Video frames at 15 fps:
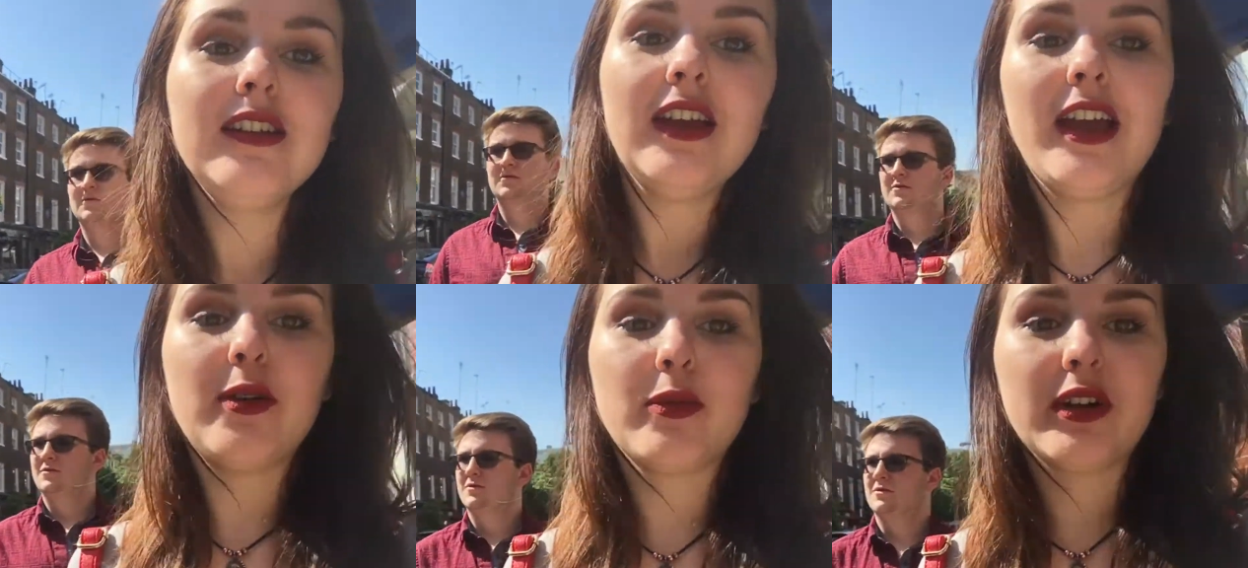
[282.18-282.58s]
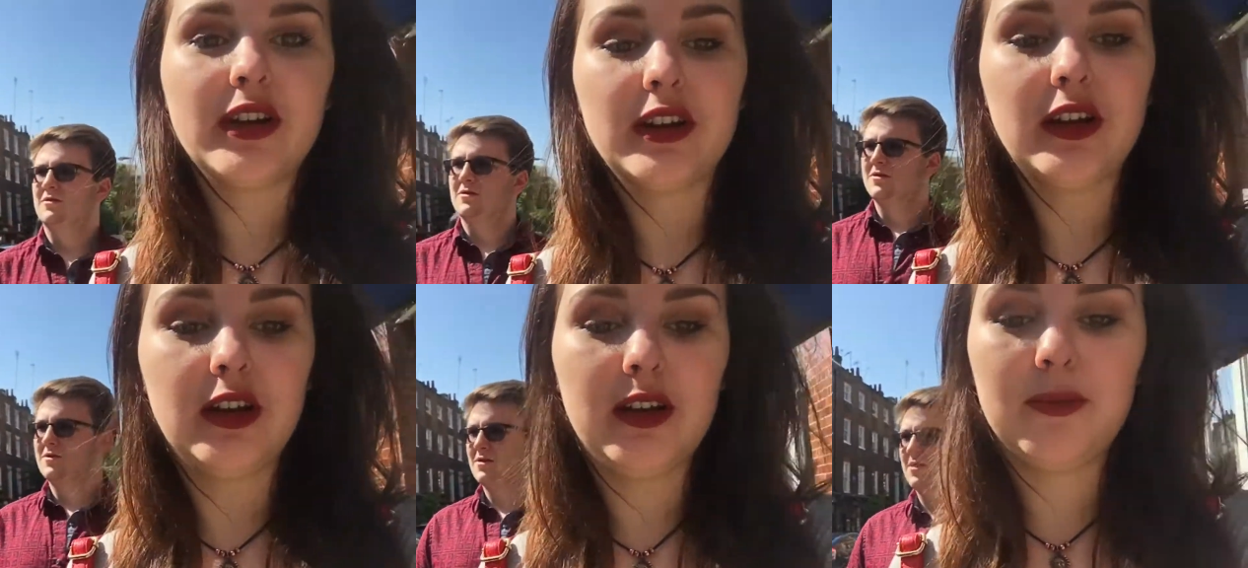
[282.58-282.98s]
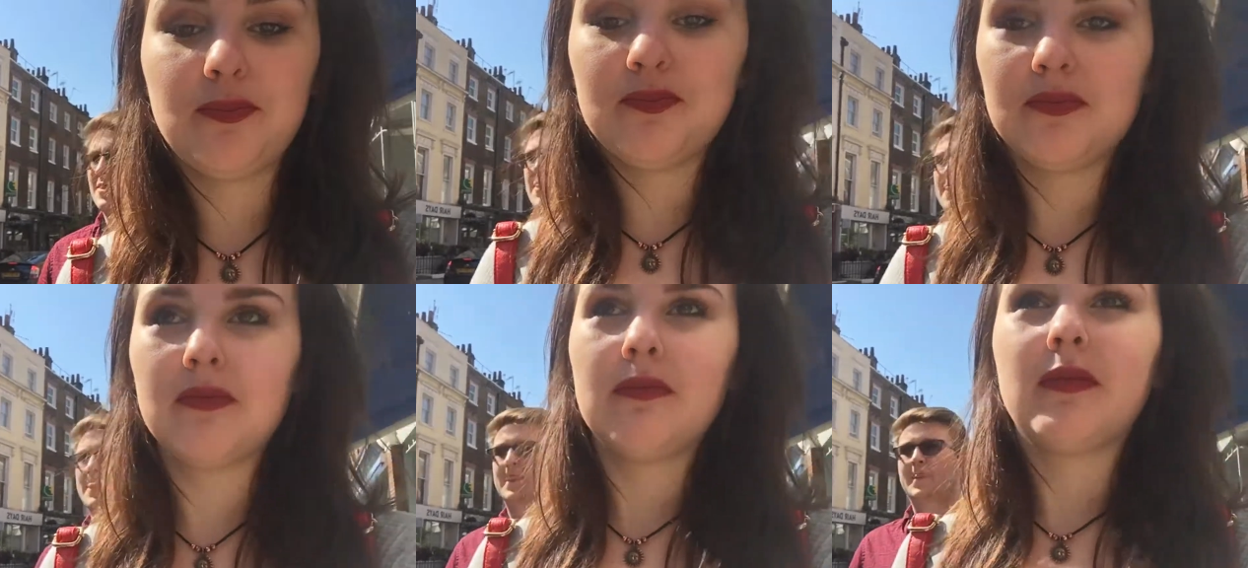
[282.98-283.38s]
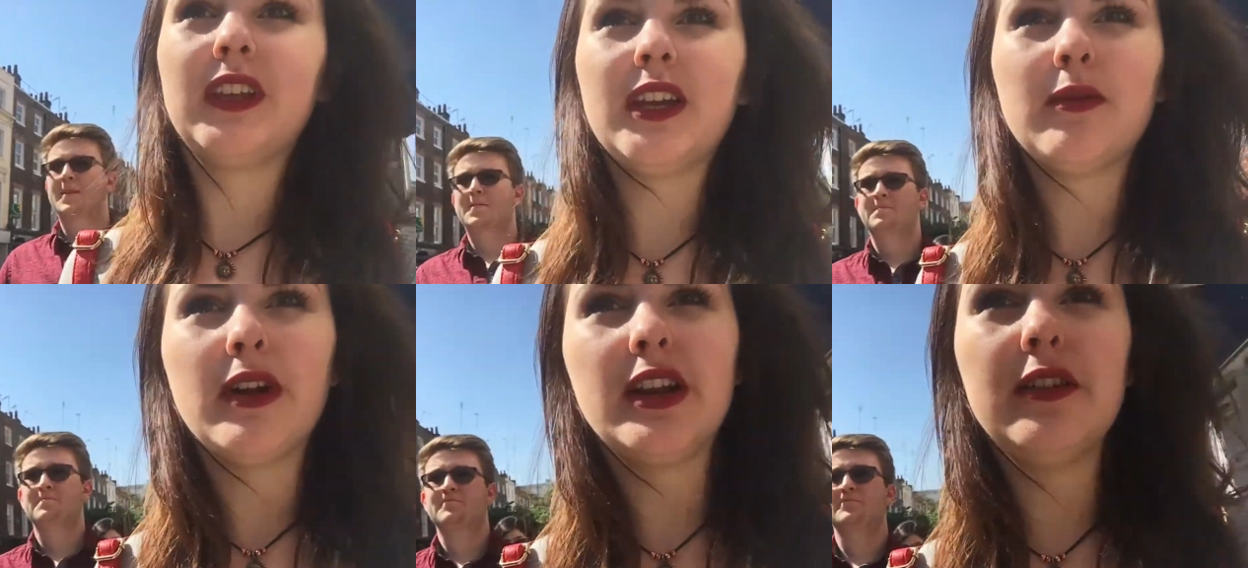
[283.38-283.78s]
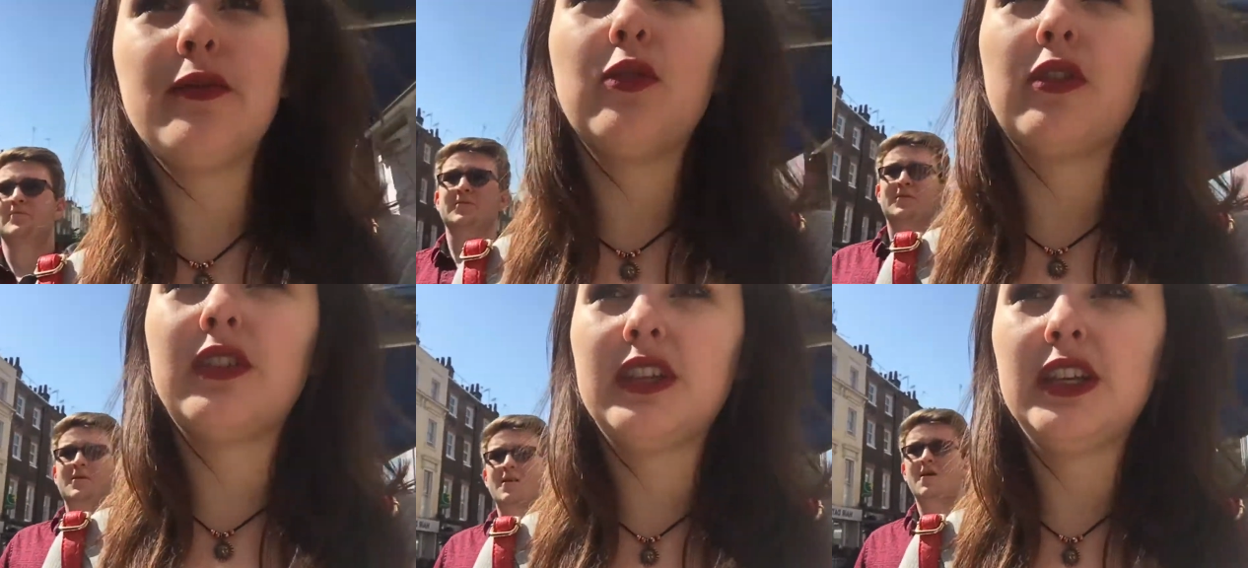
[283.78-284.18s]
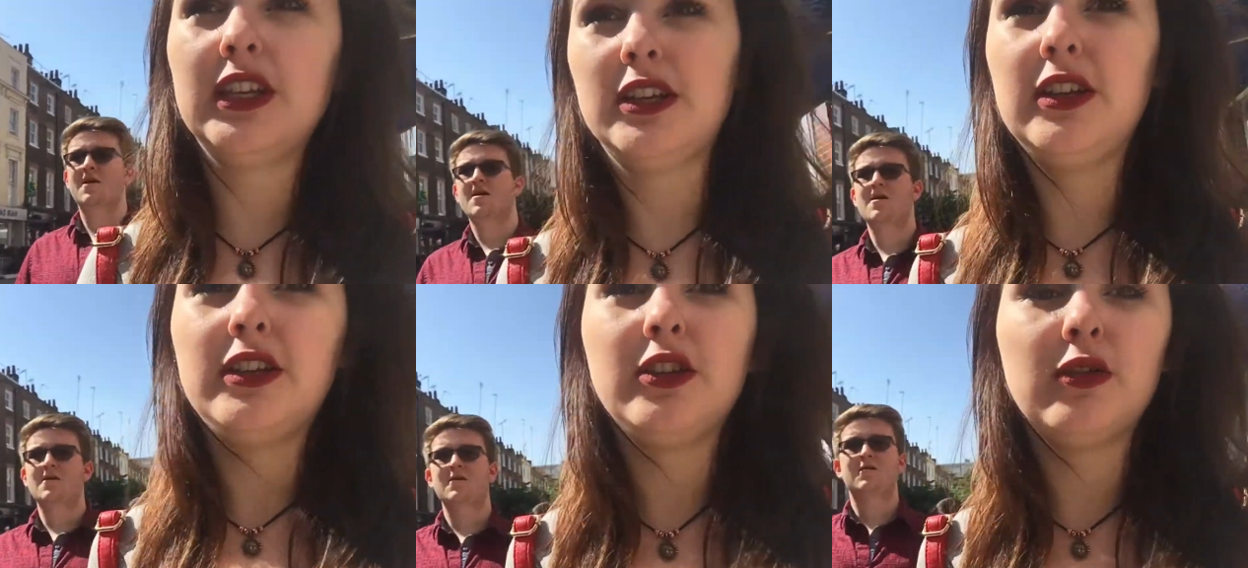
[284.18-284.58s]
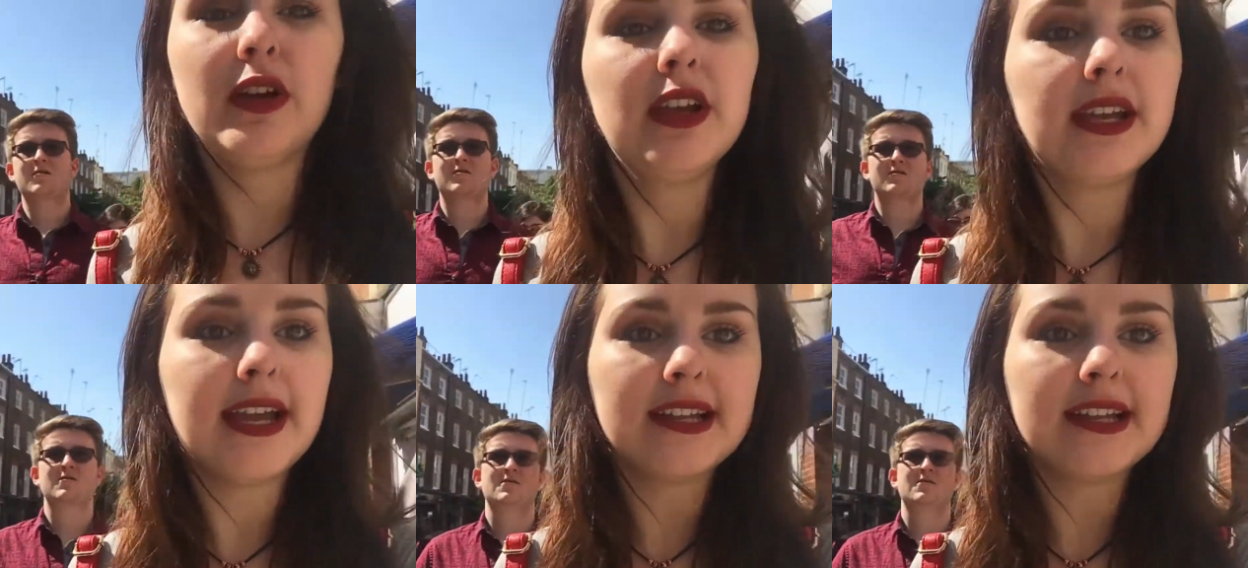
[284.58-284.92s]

Speaker 1: and we're gonna get ready for the Great